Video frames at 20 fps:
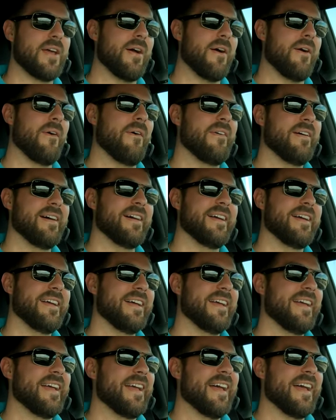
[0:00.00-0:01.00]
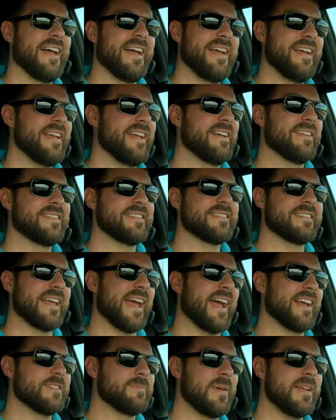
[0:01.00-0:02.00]
So, needless to
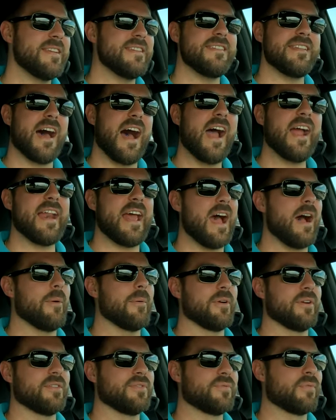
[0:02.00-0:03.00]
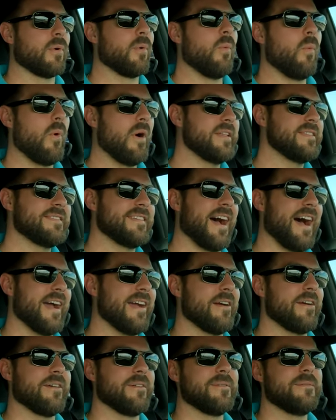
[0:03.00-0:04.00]
say, I spent nine hours for one
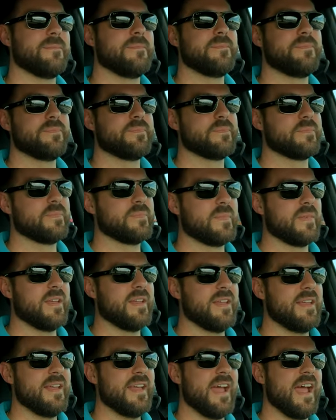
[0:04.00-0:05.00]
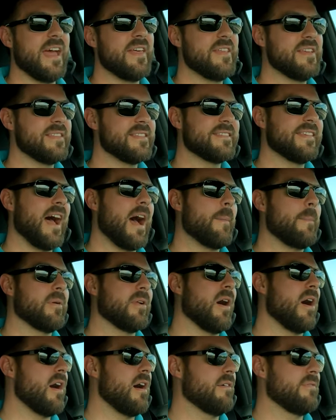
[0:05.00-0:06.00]
tire. And then to top it
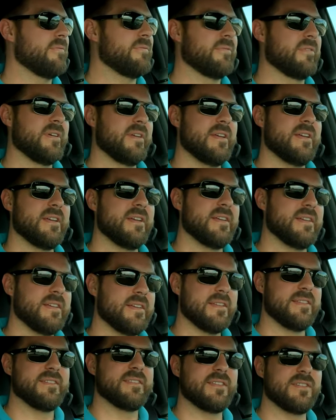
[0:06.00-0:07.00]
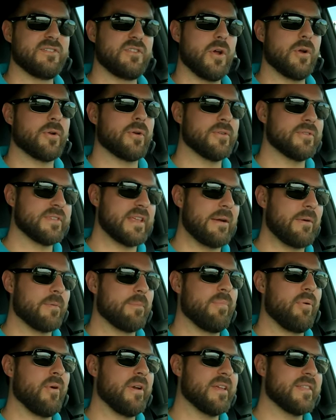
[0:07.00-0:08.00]
off, the jokers that were
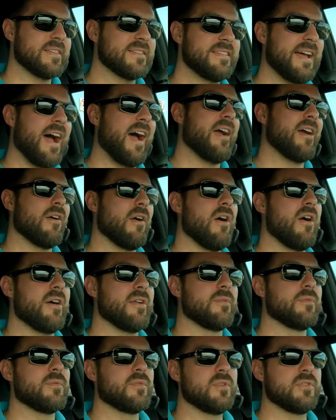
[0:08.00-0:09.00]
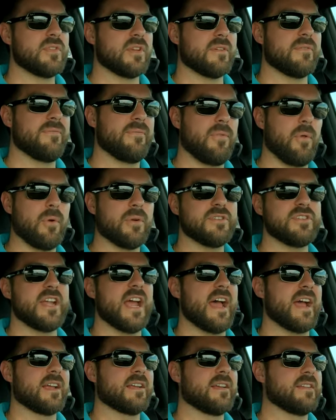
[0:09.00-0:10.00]
putting the tire on were using a floor
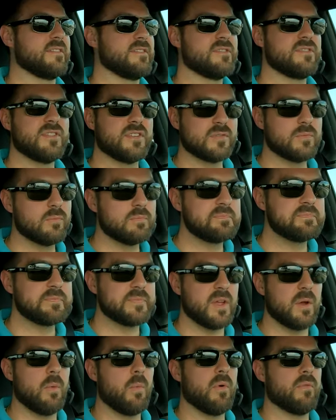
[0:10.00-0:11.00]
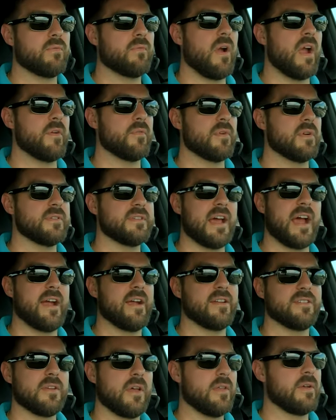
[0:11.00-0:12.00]
jack. This is just a right rear tire.
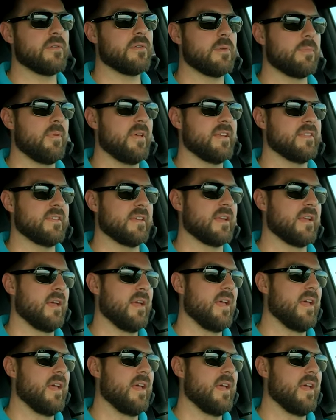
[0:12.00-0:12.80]
That's all they were replacing.